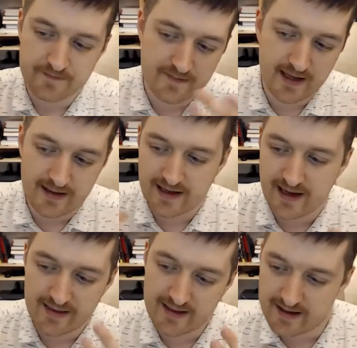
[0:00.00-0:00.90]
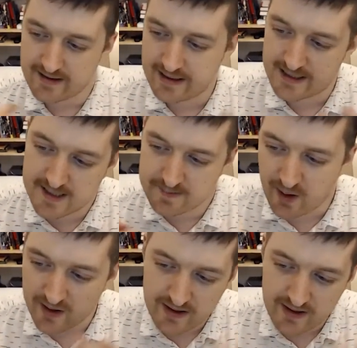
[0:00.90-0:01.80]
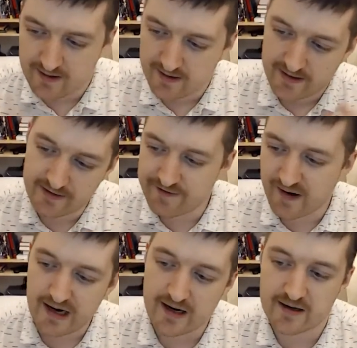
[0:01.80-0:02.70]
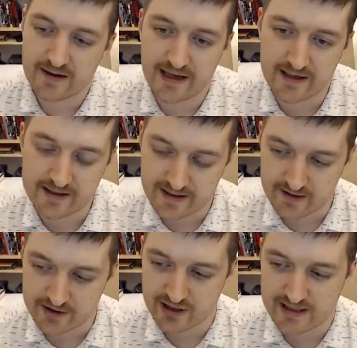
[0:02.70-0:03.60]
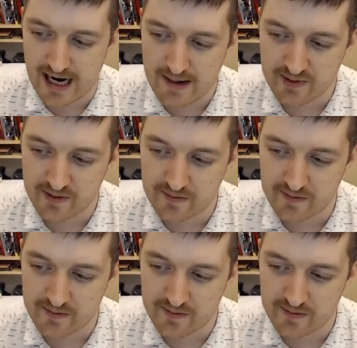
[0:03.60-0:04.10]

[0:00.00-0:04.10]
that can spark the fire that'll just happen